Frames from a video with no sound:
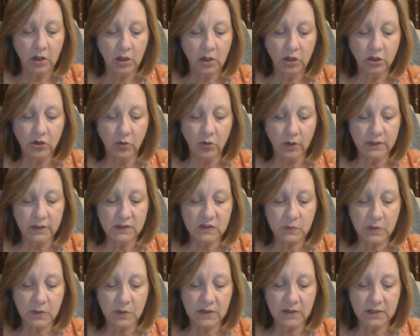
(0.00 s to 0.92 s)
You're going to
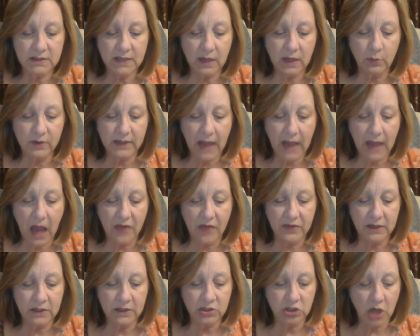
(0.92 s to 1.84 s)
spend the day with
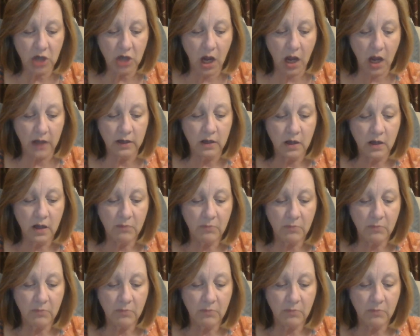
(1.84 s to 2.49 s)
Kathy and John.